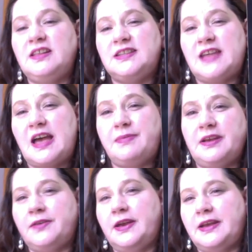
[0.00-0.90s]
that's
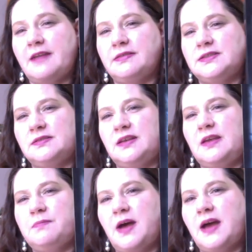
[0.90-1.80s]
happening right now is
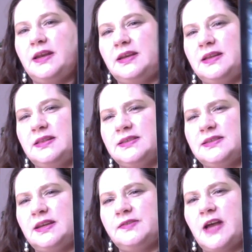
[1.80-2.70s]
embodied in this
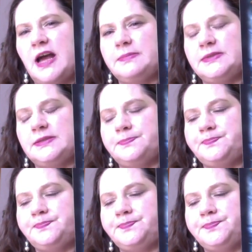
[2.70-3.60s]
Knight of Cups.
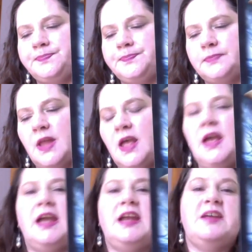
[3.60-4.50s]

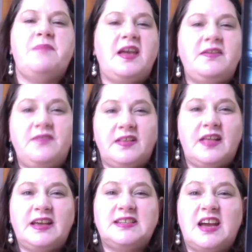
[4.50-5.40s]
And it may feel
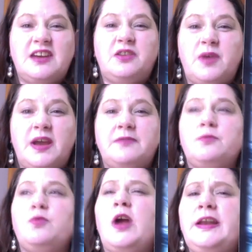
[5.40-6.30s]
like a tidal wave
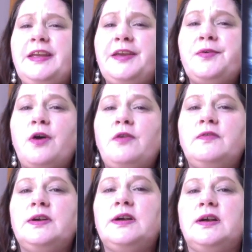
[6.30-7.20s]
running you
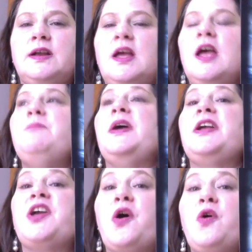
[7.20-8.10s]
over,
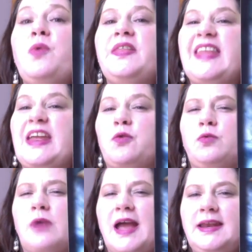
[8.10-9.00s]
but go with it,
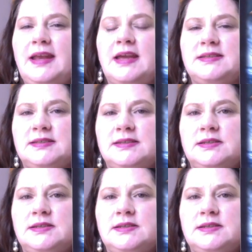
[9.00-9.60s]
ride it,